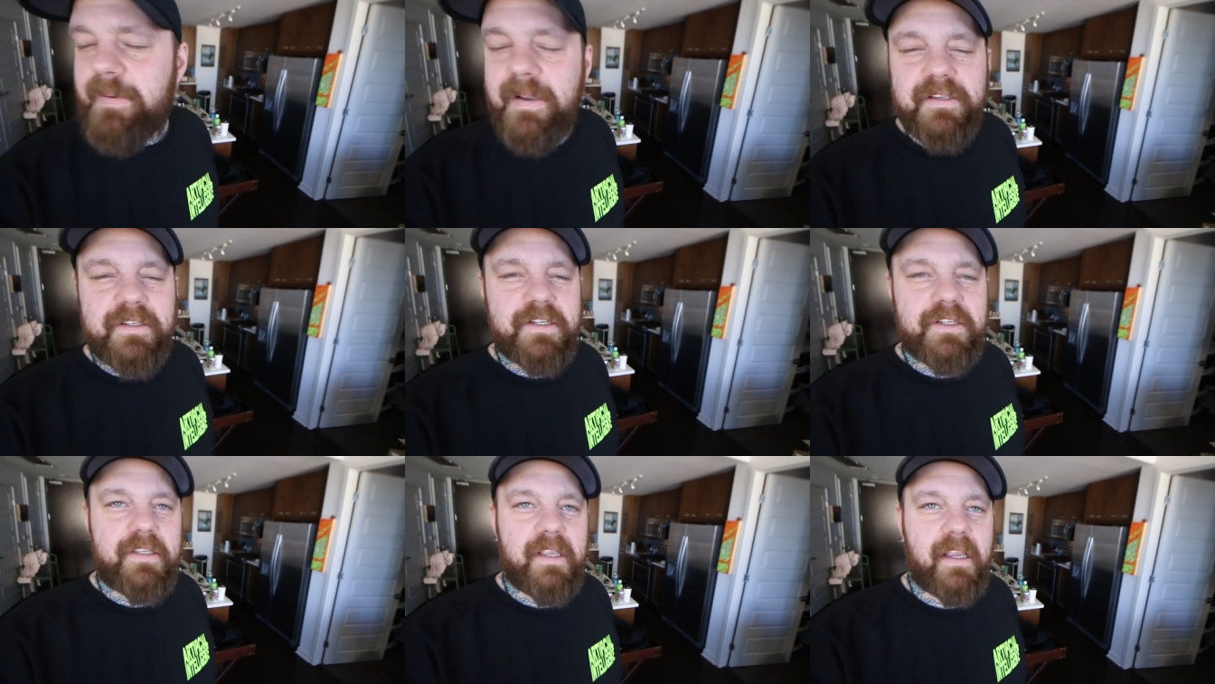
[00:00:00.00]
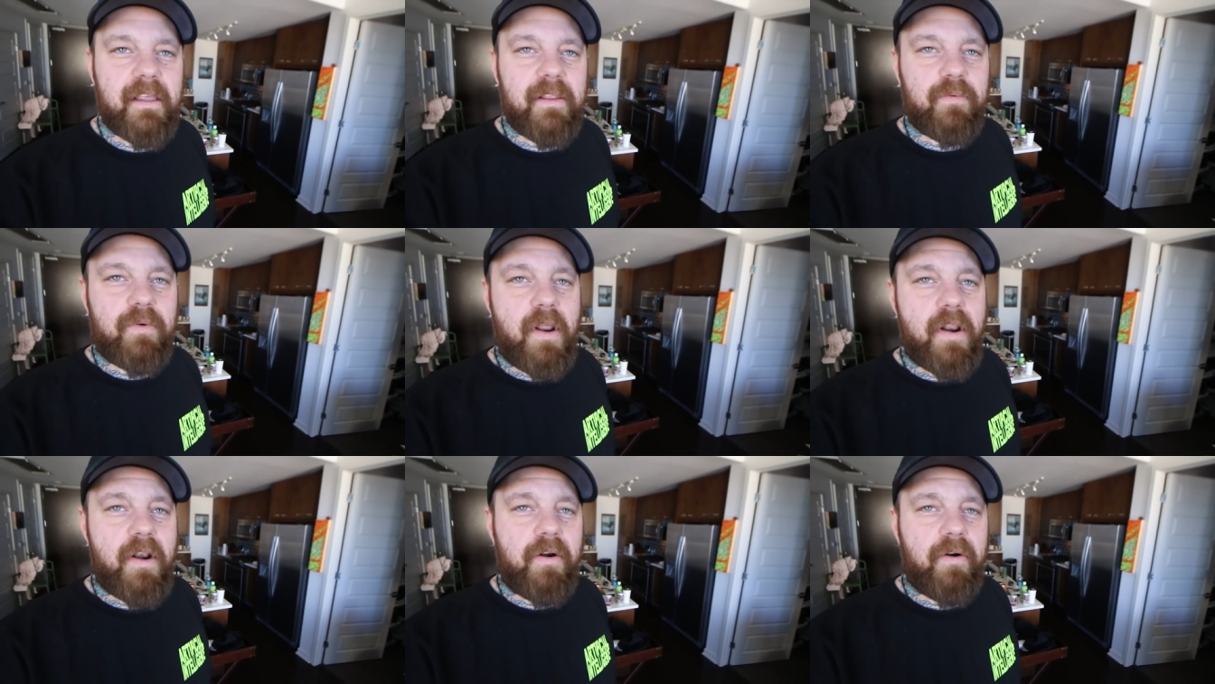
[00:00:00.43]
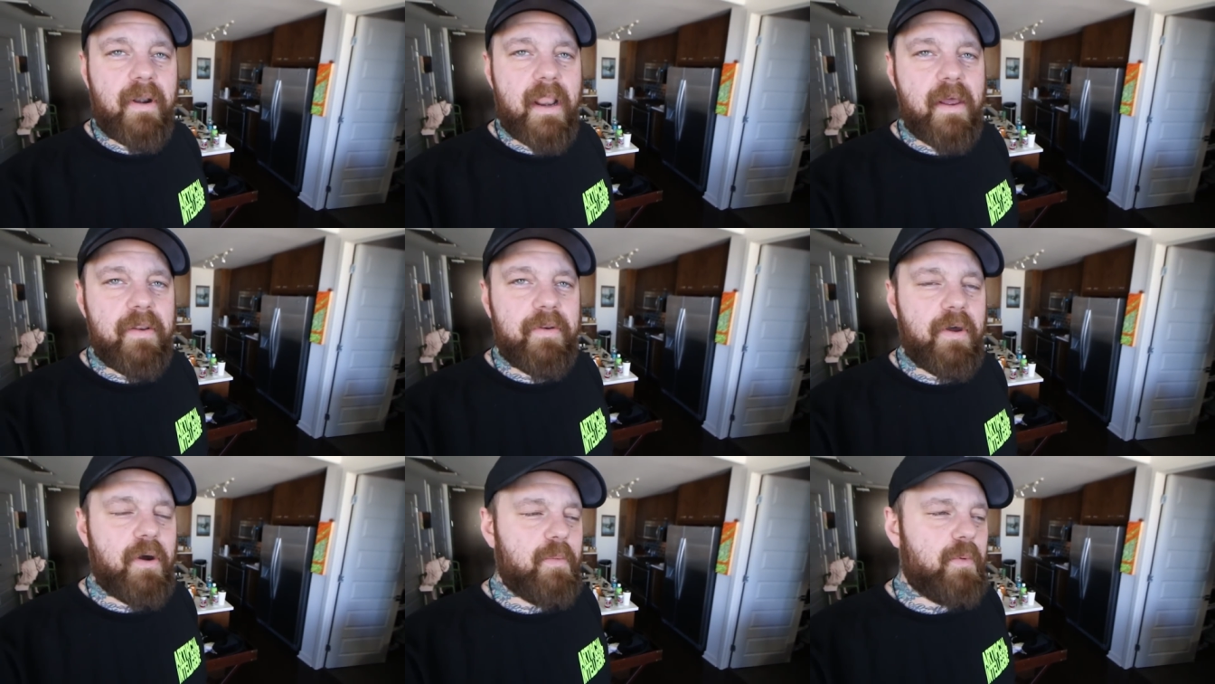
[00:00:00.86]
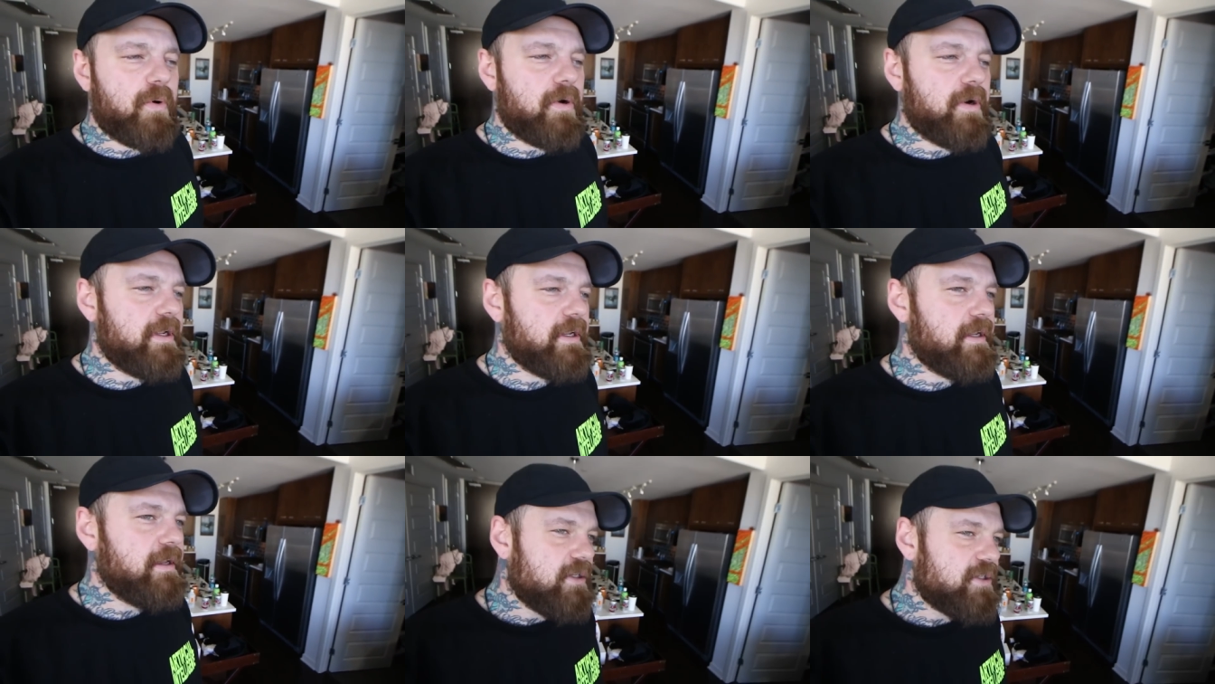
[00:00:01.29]
basically just like a run around all
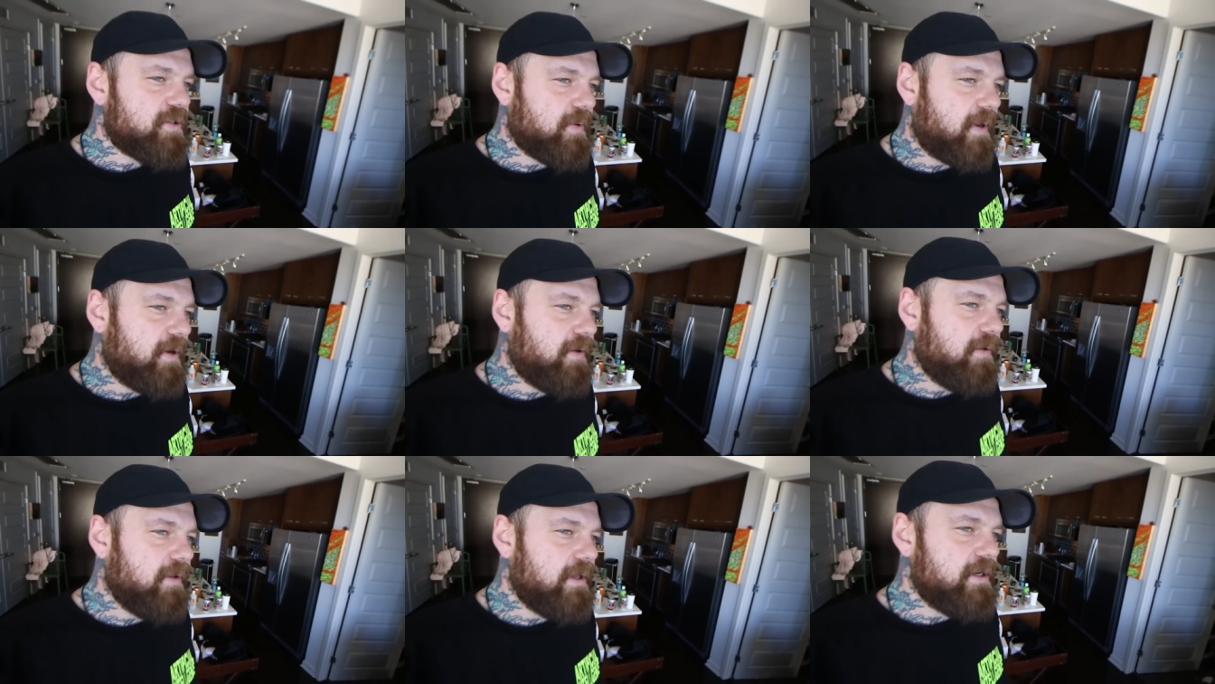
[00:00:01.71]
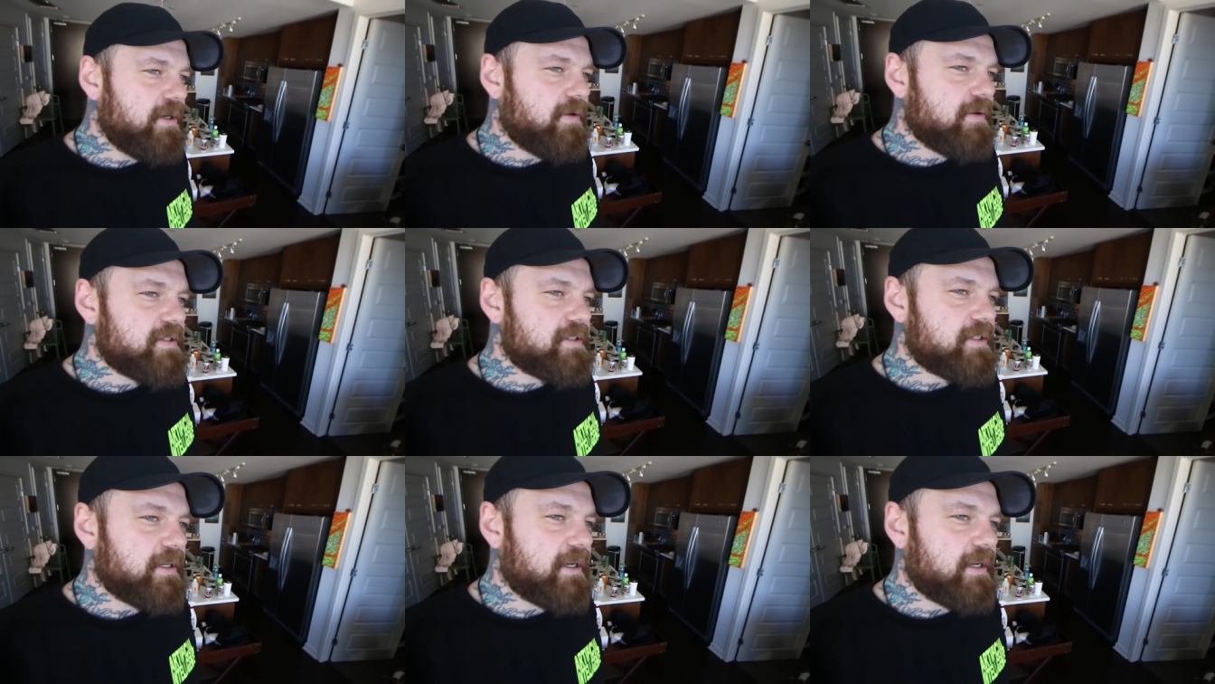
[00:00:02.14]
morning. So I don't really know what's